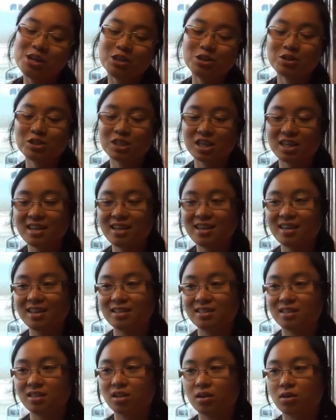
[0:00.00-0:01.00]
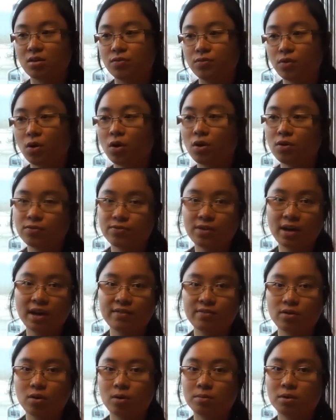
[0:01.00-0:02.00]
Usually is 4,
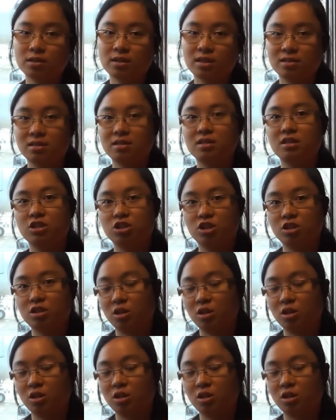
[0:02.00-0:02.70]
5 or more destination